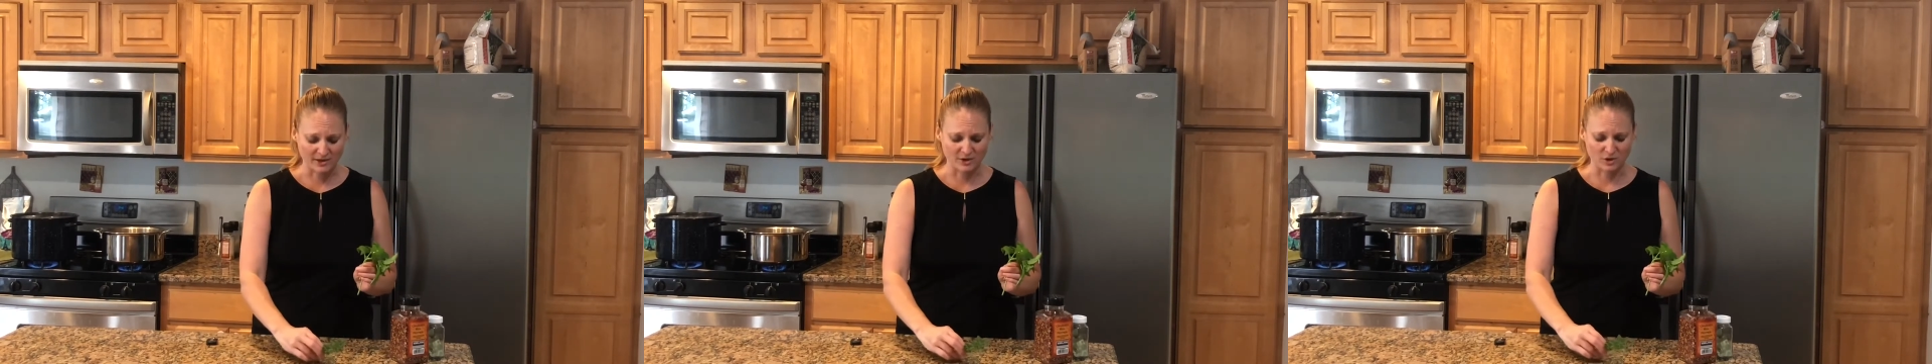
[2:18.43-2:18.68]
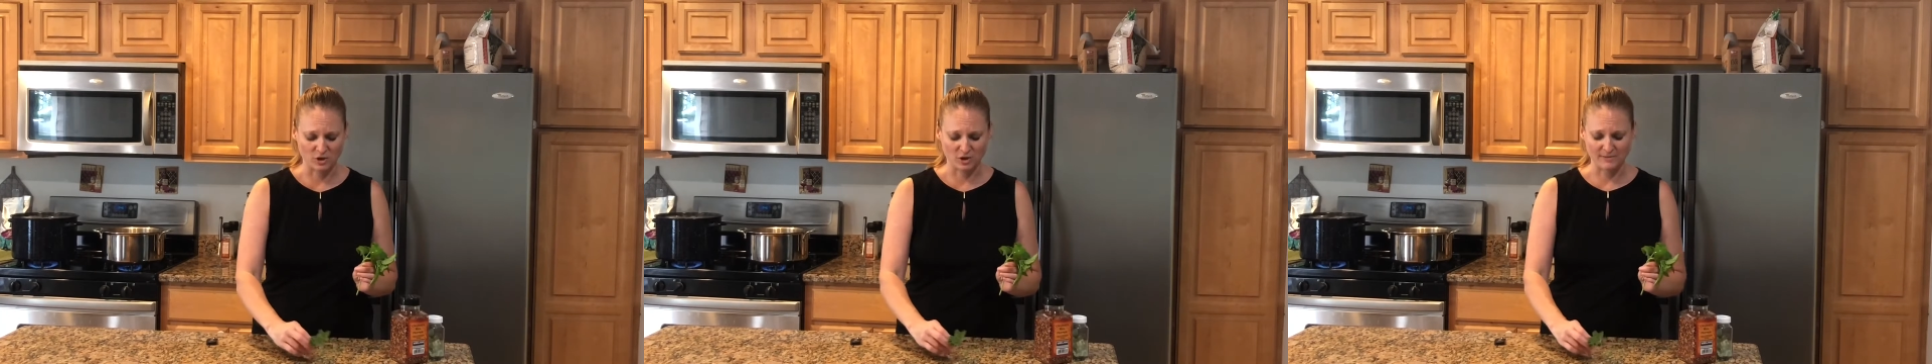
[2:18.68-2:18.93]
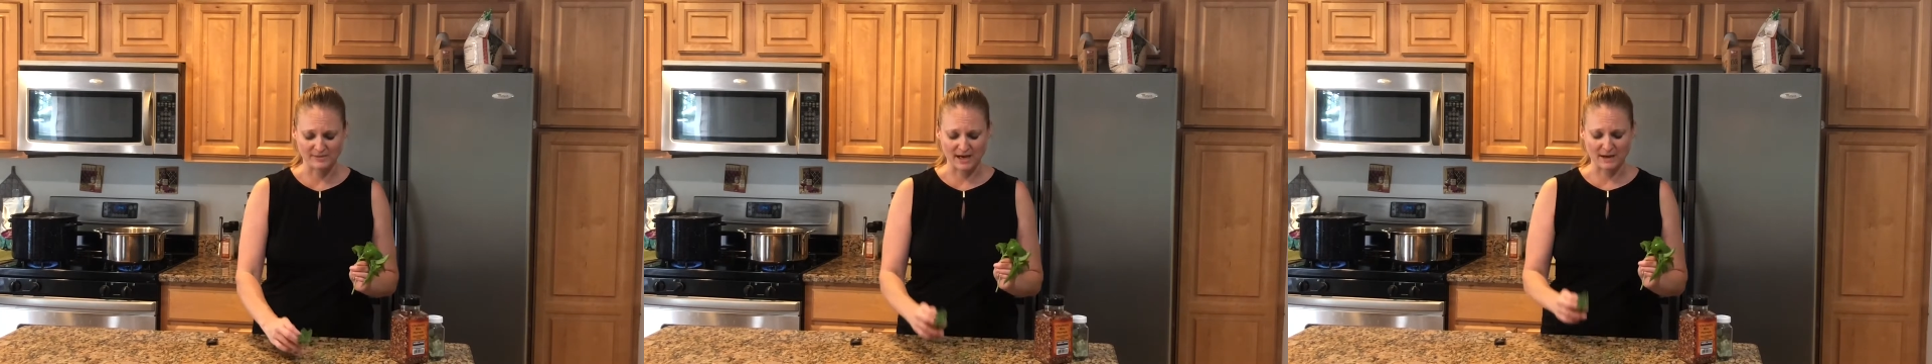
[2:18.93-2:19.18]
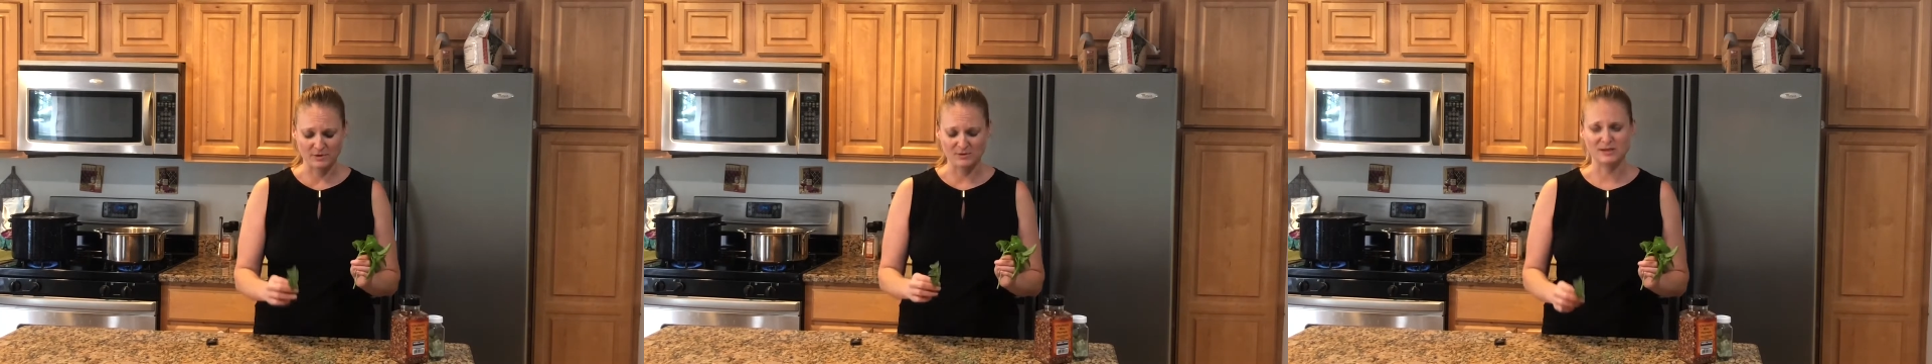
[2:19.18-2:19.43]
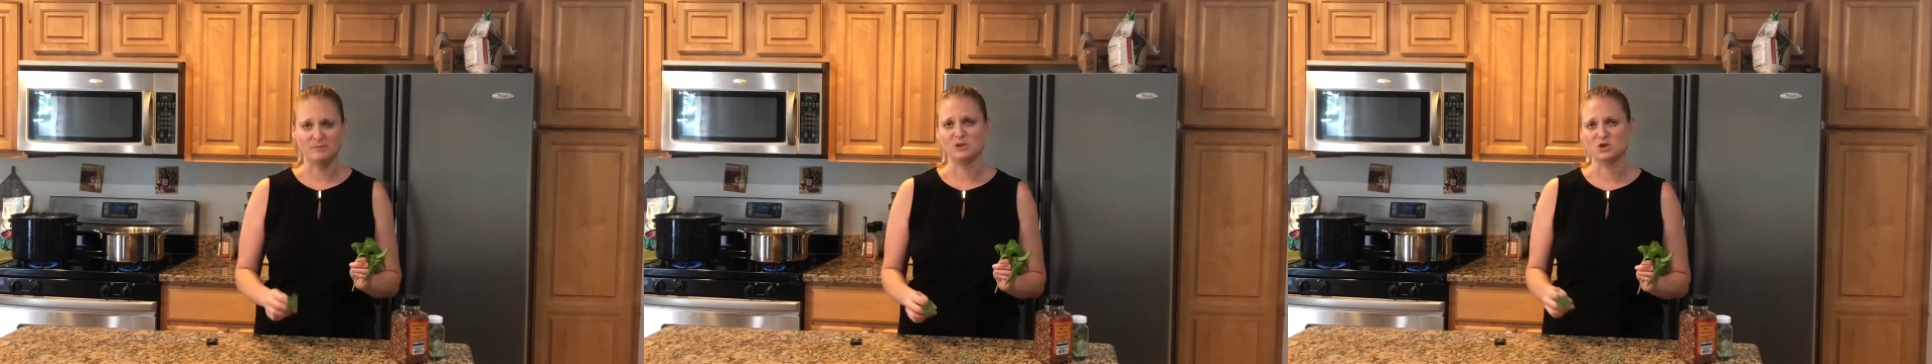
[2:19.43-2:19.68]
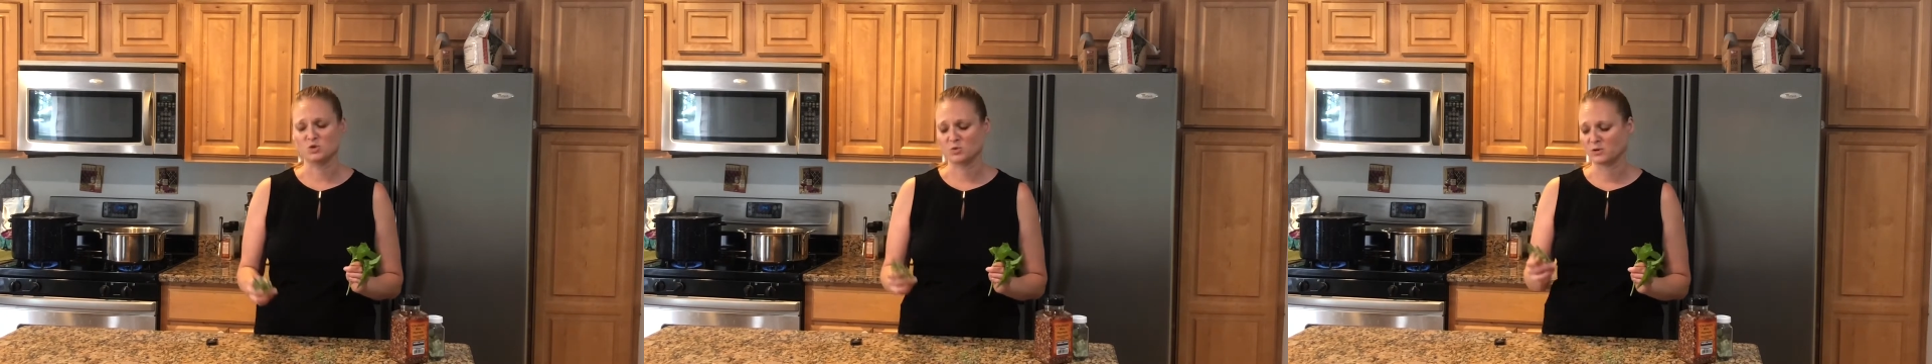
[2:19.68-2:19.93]
herbs. I'm using
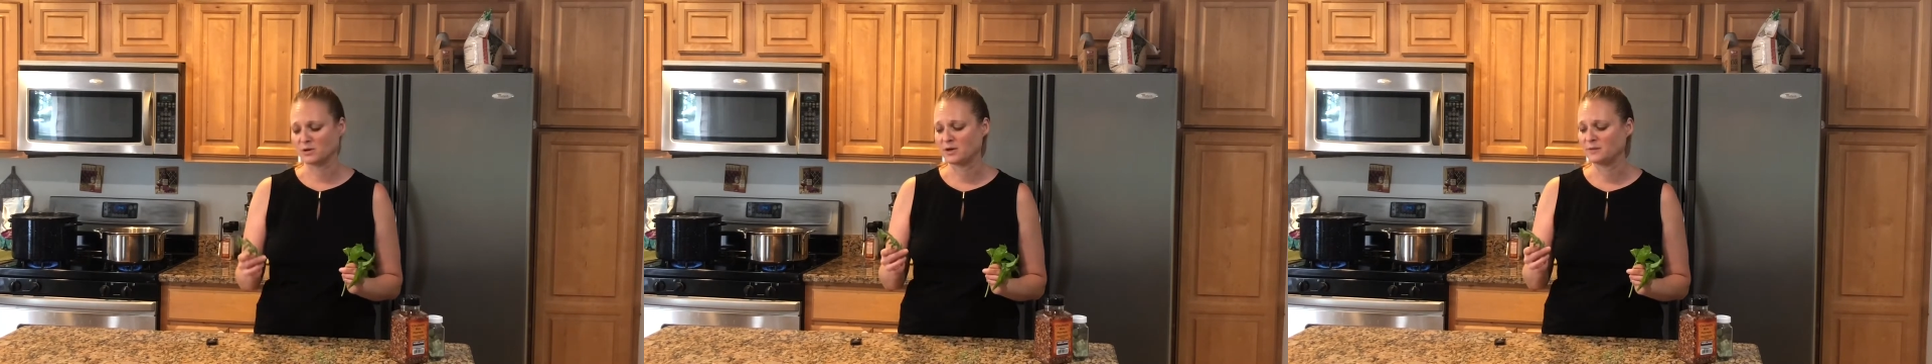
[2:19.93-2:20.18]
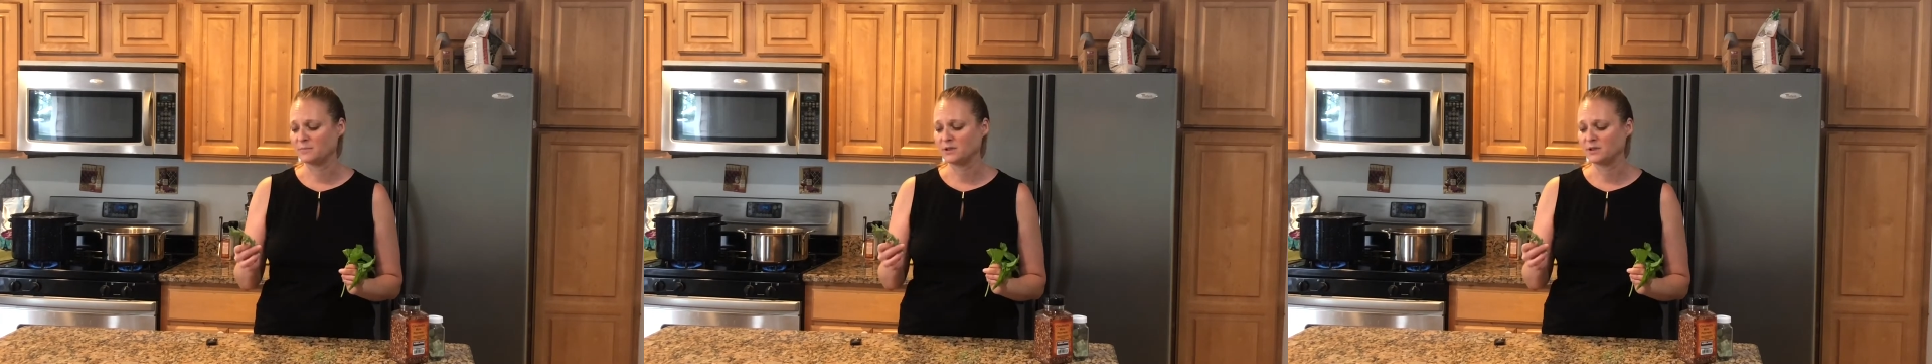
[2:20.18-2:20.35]
marjoram,